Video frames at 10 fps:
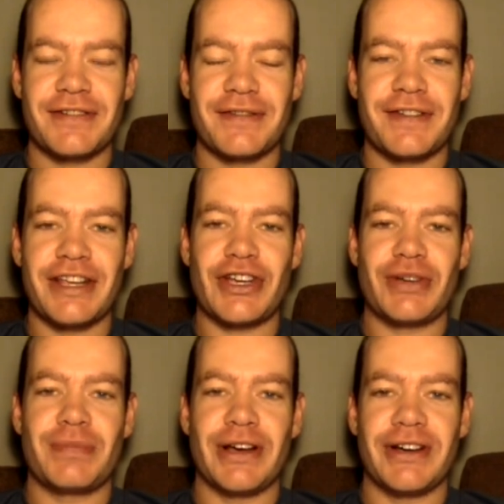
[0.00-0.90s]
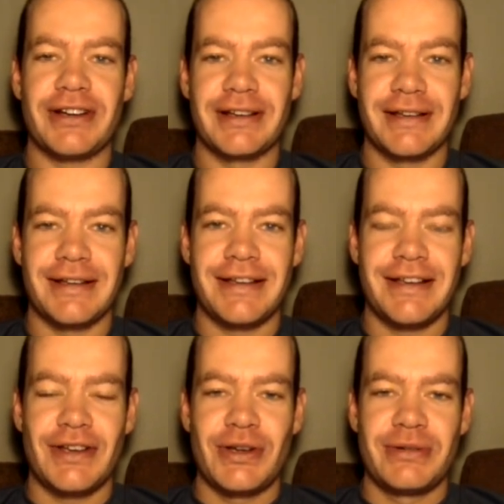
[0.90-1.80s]
of a video blog,
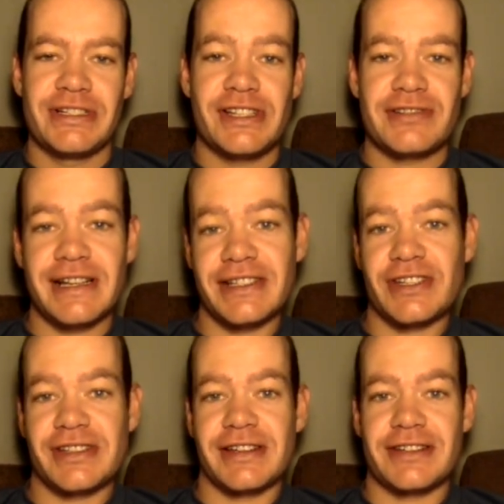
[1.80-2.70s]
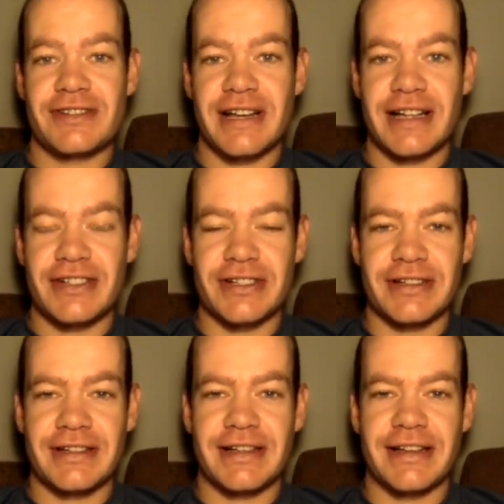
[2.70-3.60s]
which is really just an introduction.
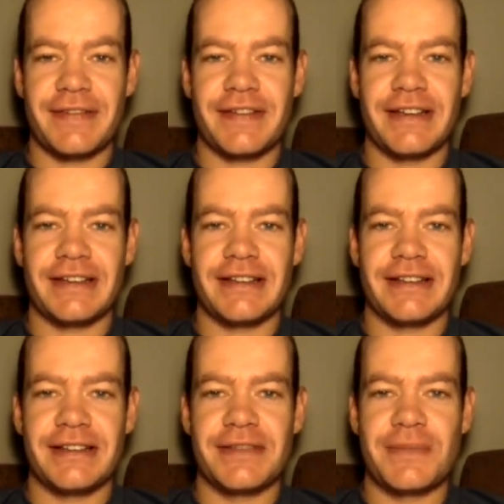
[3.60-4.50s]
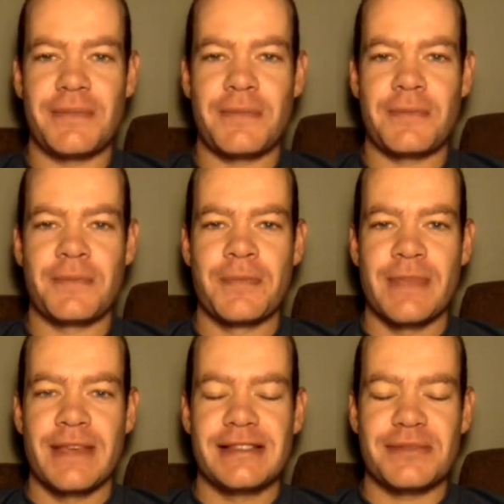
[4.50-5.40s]
I figured that
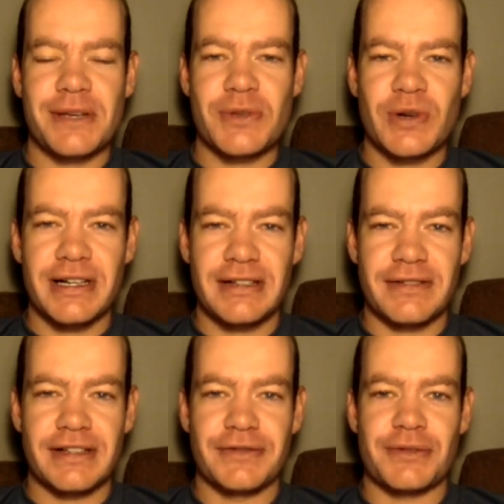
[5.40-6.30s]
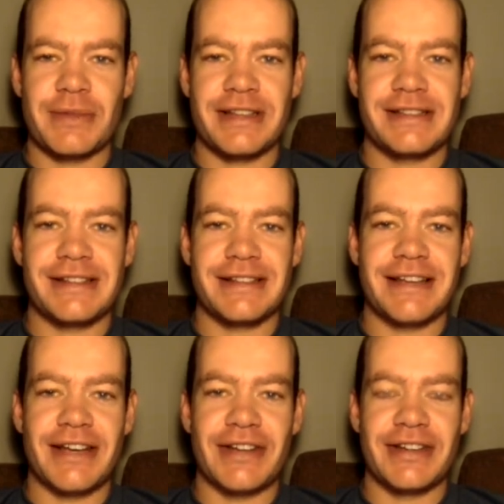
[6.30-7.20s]
it's sometimes quite difficult for me to sit
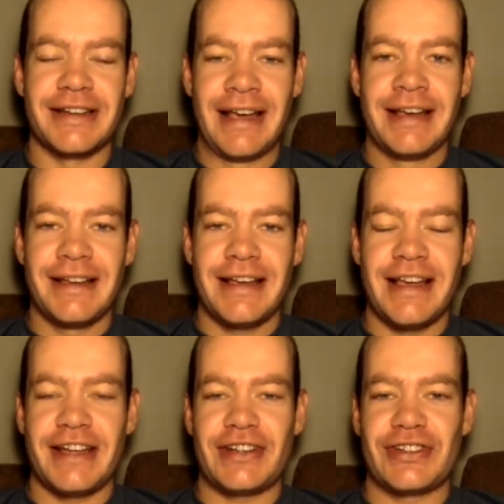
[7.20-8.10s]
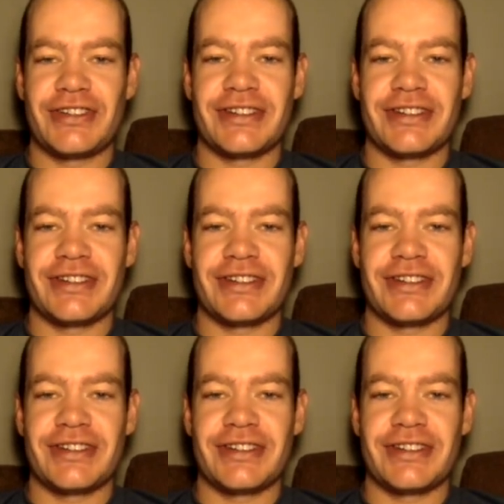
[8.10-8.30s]
down and